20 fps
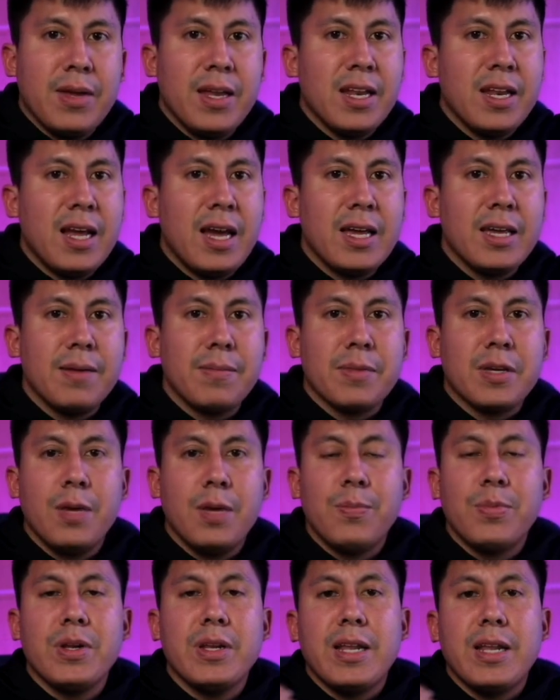and I am
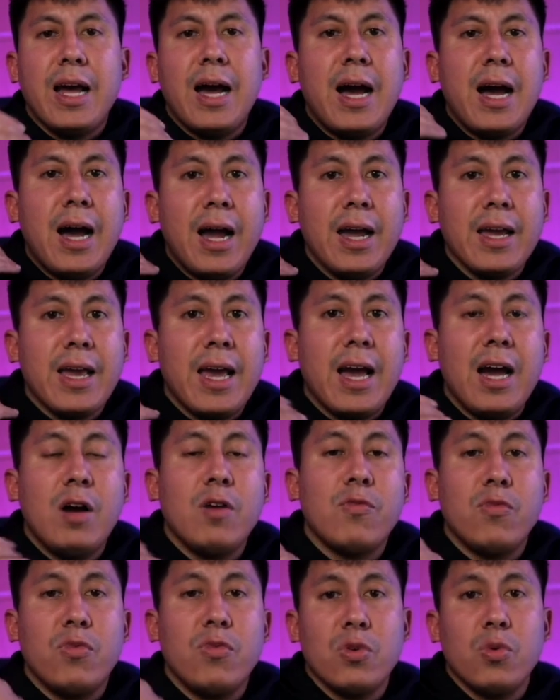keeping an eye
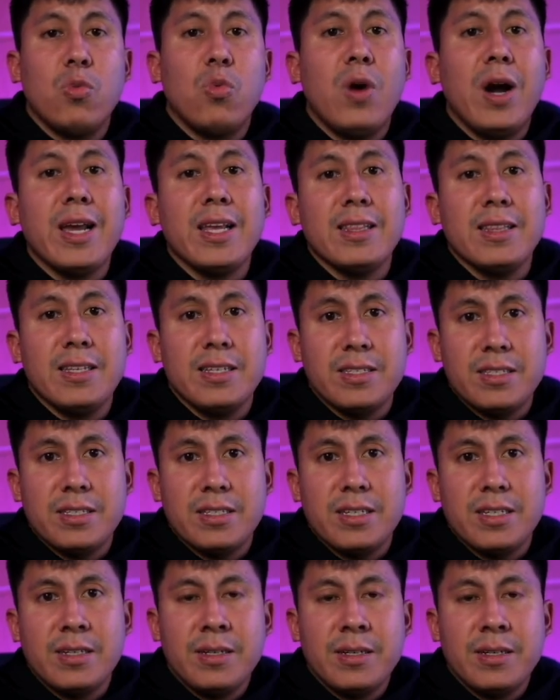out for the whitelist.